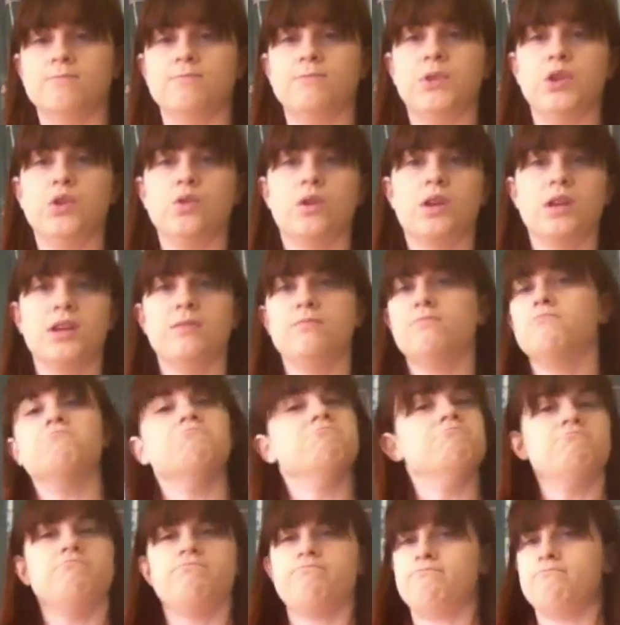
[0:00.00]
you
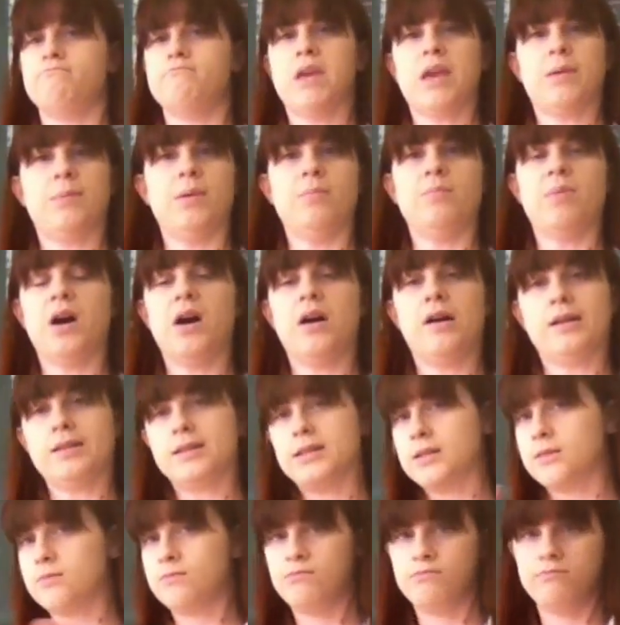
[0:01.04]
can maybe
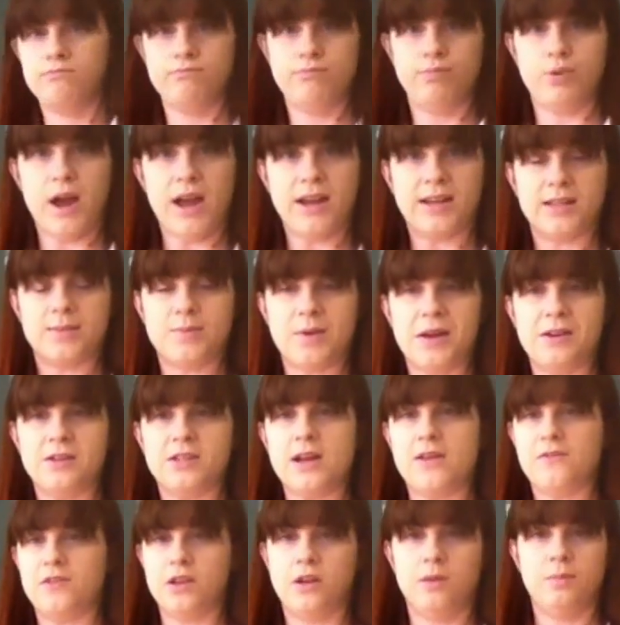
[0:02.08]
pause, practice by
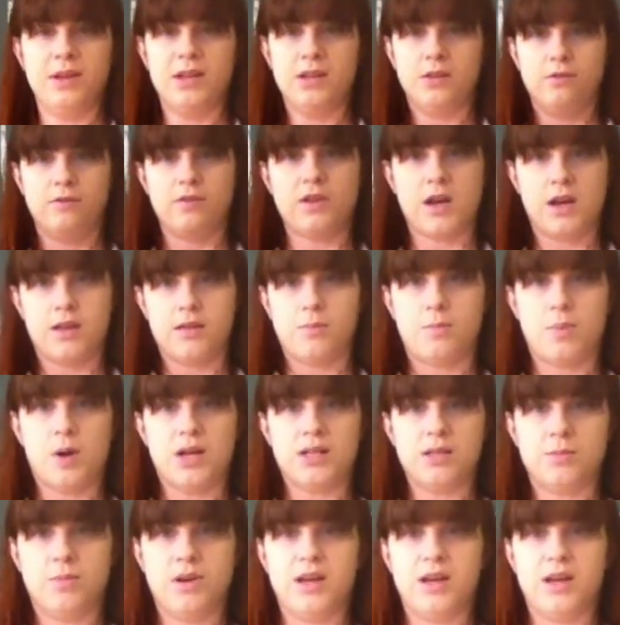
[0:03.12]
yourself a little bit. You've got the pause